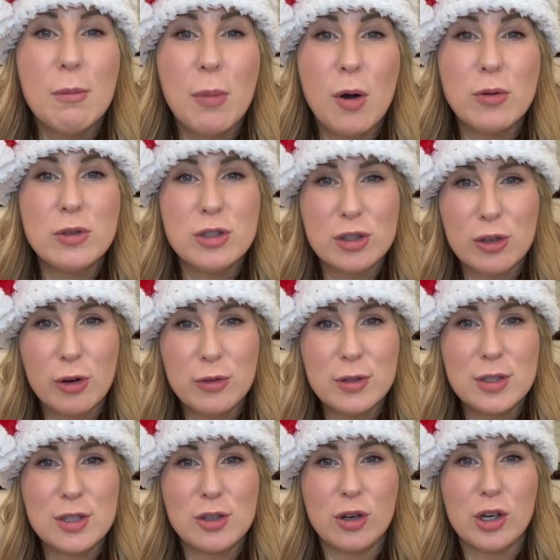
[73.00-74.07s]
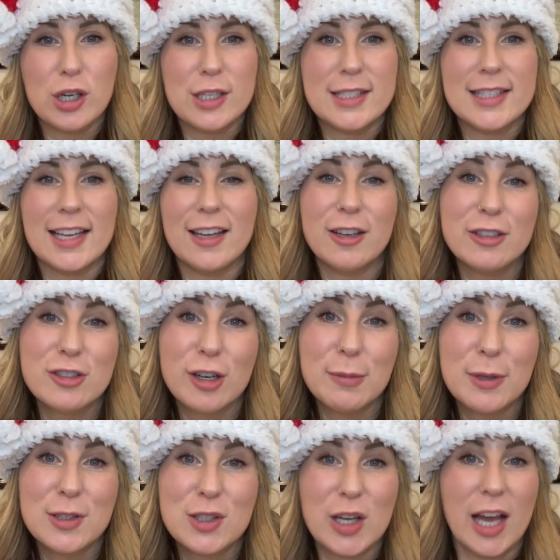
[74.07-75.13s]
Post your own stories and
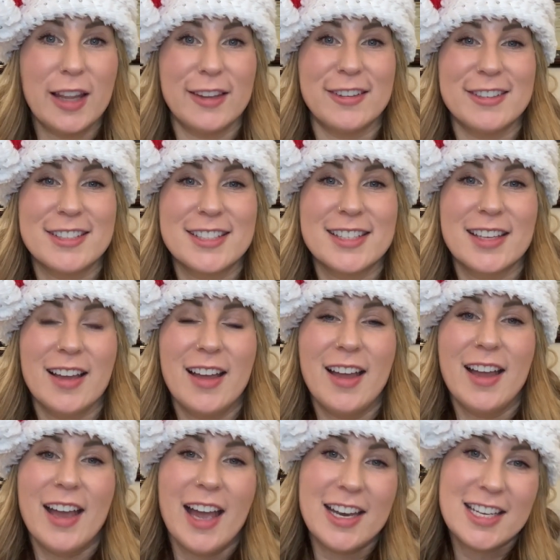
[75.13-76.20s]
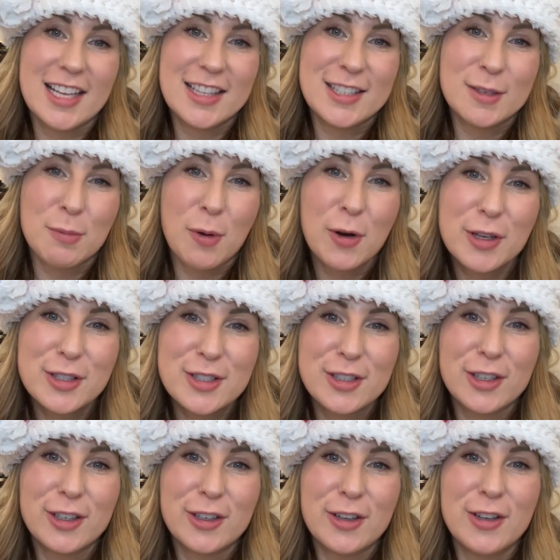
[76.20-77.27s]
contribute to others. Attend support
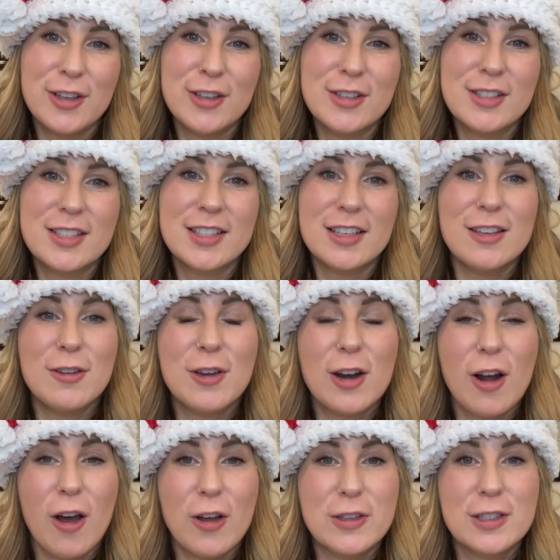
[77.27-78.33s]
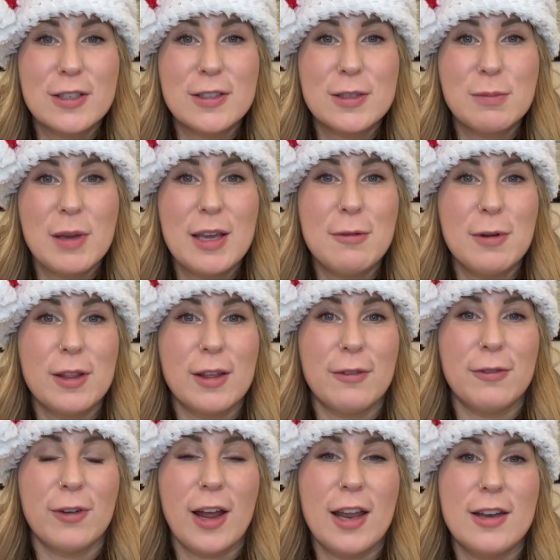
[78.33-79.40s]
circles. You can also speak with a
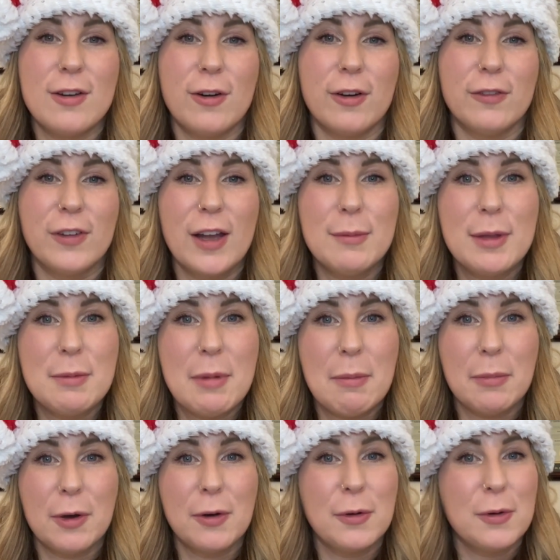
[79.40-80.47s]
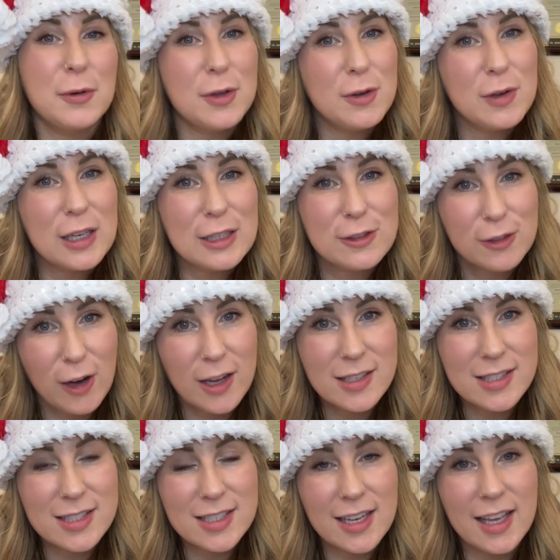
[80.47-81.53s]
friend or family member who you can
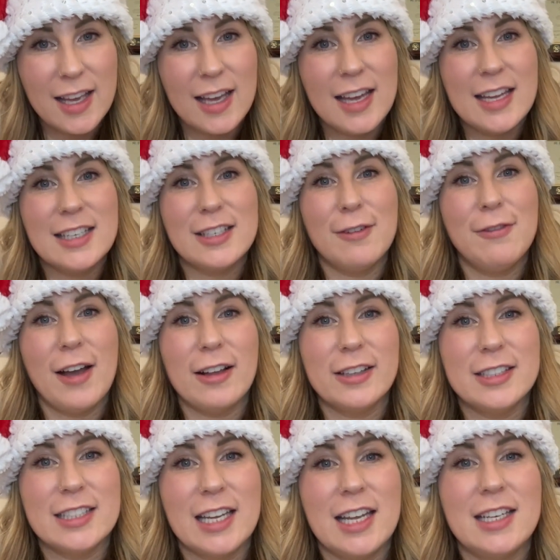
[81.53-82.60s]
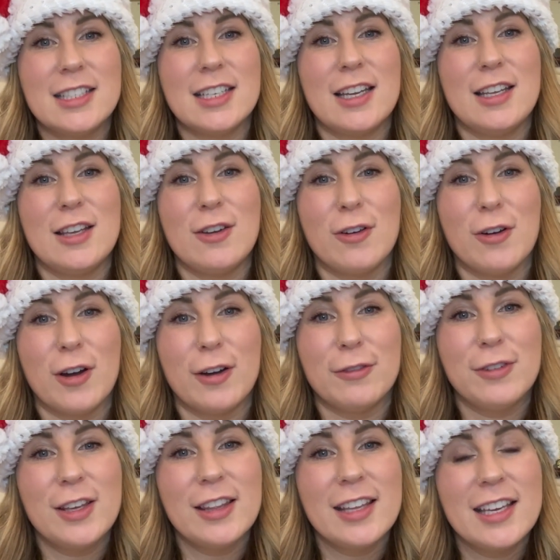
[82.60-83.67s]
trust to validate your
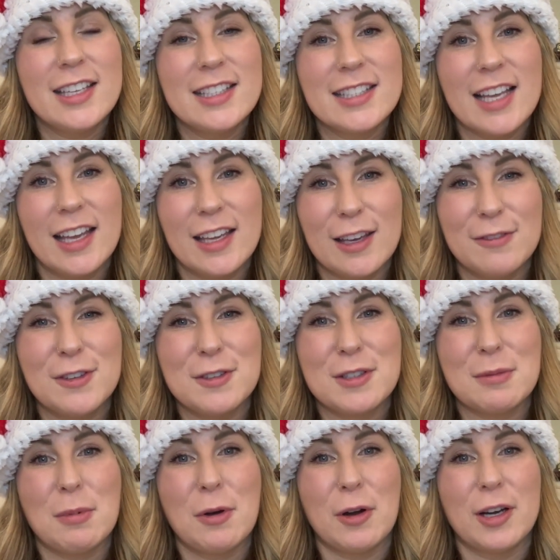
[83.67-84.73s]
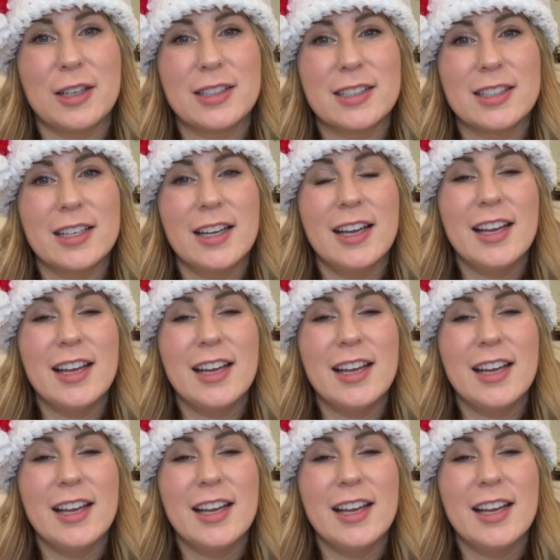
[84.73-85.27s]
feelings and give you support.